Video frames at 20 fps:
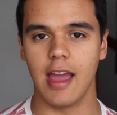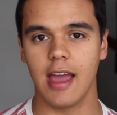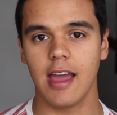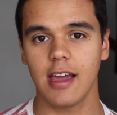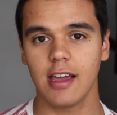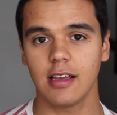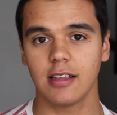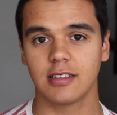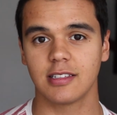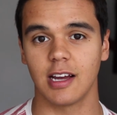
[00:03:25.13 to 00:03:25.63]

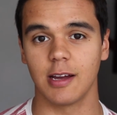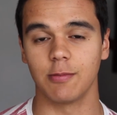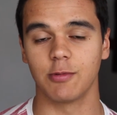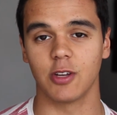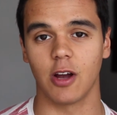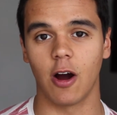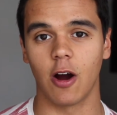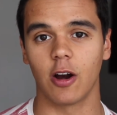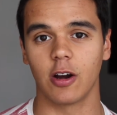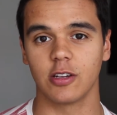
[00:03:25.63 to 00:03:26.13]
a times
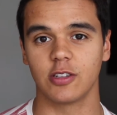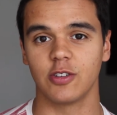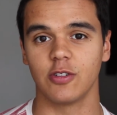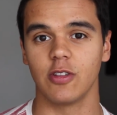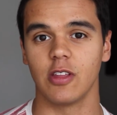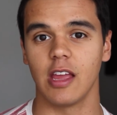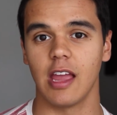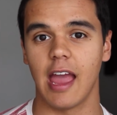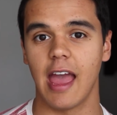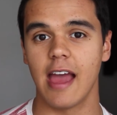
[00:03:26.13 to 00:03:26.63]
r to
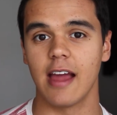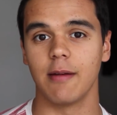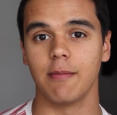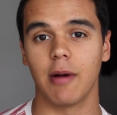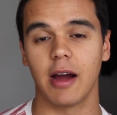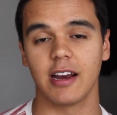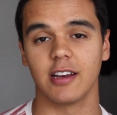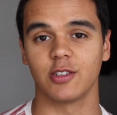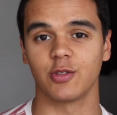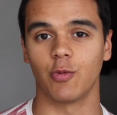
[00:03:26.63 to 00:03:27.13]
the n
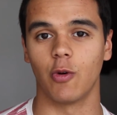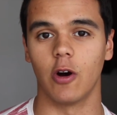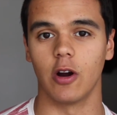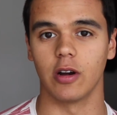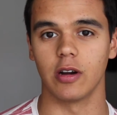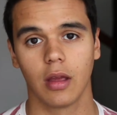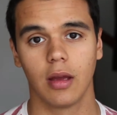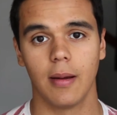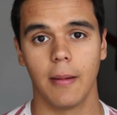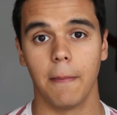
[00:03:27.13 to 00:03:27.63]
minus
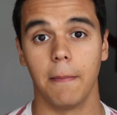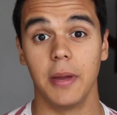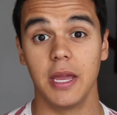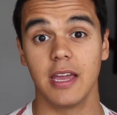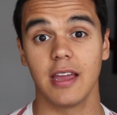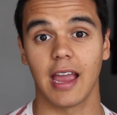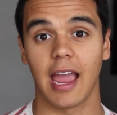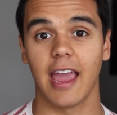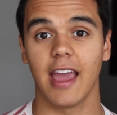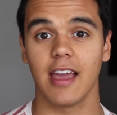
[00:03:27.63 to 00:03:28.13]
1,
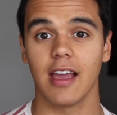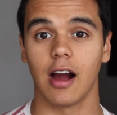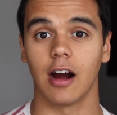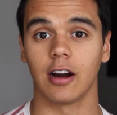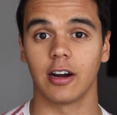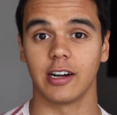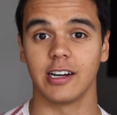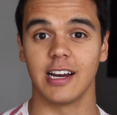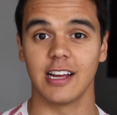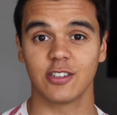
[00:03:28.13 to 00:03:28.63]
being a
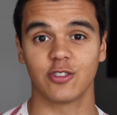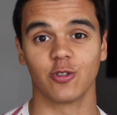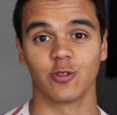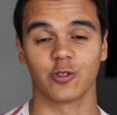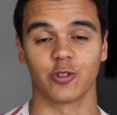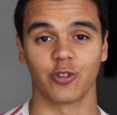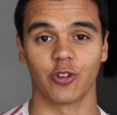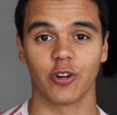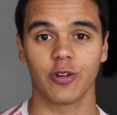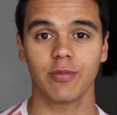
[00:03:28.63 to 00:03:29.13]
our initial
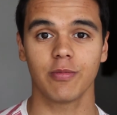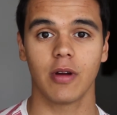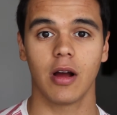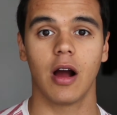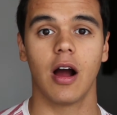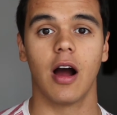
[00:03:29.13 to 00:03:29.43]
term,